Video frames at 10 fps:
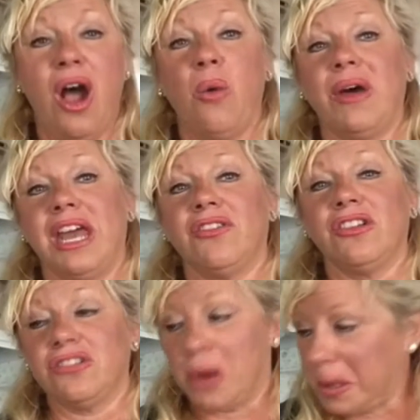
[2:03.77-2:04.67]
whatever
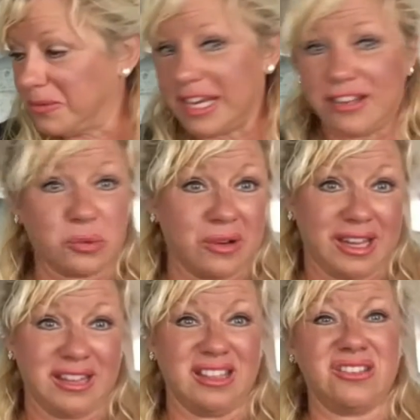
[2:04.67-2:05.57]
circumstance we're
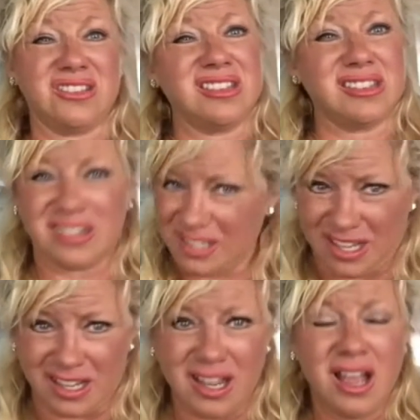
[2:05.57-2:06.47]
in that's just
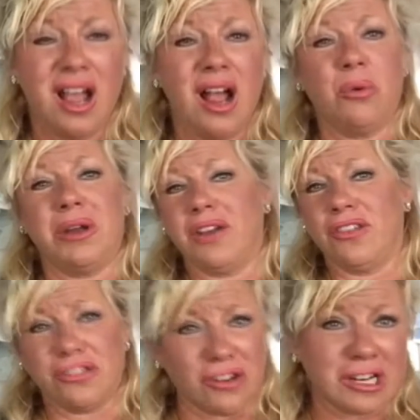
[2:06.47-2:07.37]
sick,
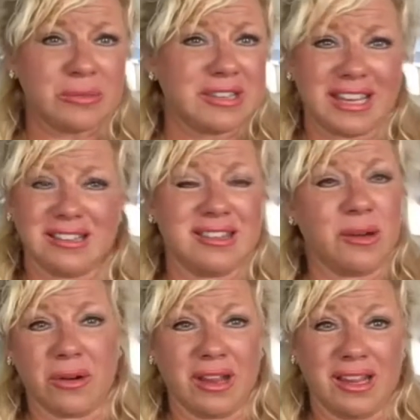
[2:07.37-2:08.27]
whatever circumstance
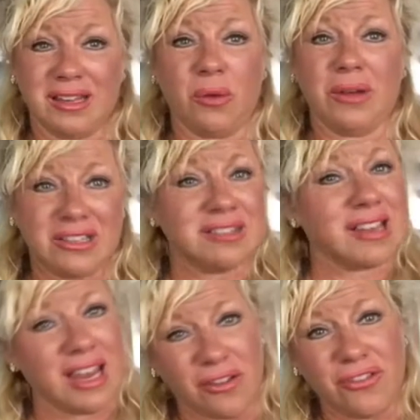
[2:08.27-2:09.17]
that we're in that we just
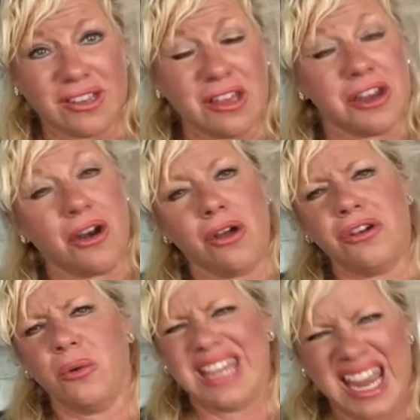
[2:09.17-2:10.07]
can't fix on our
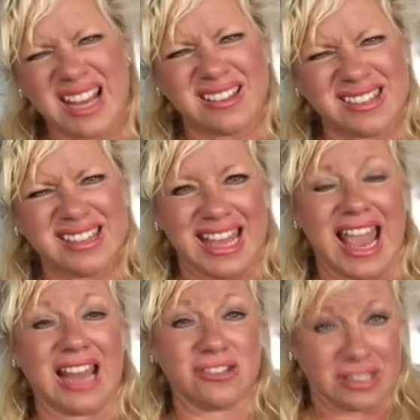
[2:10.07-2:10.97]
own, or we can't see the
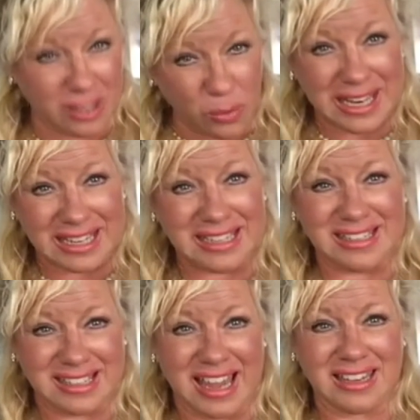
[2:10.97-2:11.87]
action that we need to
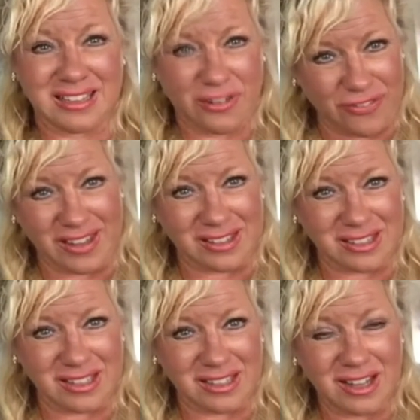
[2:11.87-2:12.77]
take to fix
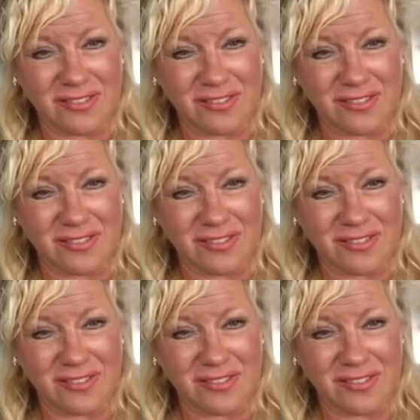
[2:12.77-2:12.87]
it,